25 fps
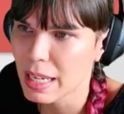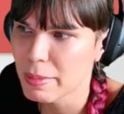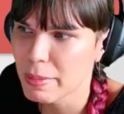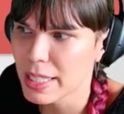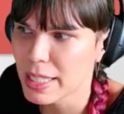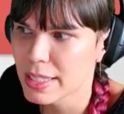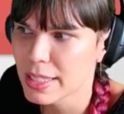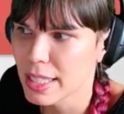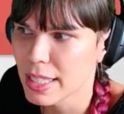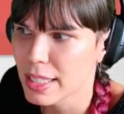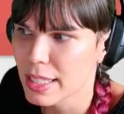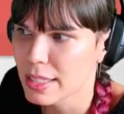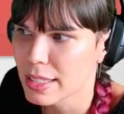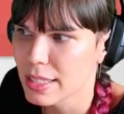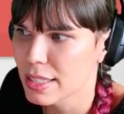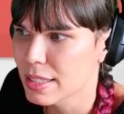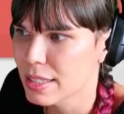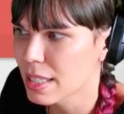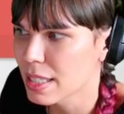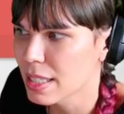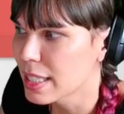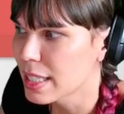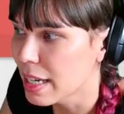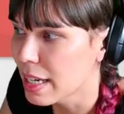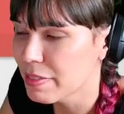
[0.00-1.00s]
made
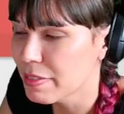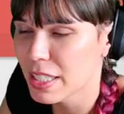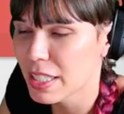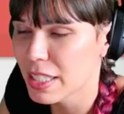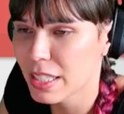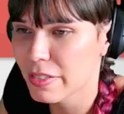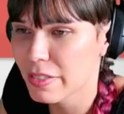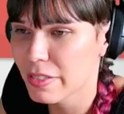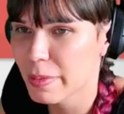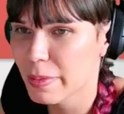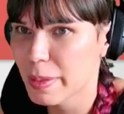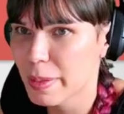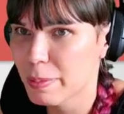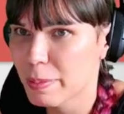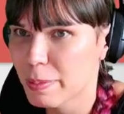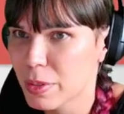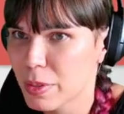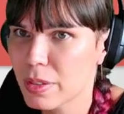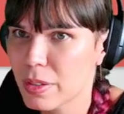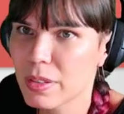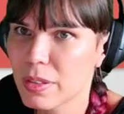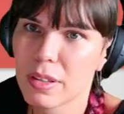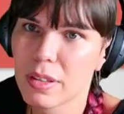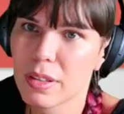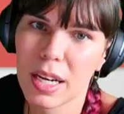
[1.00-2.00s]
sense, enough sense for
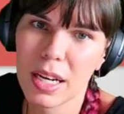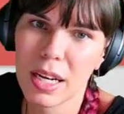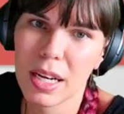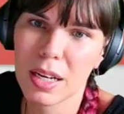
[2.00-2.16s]
people.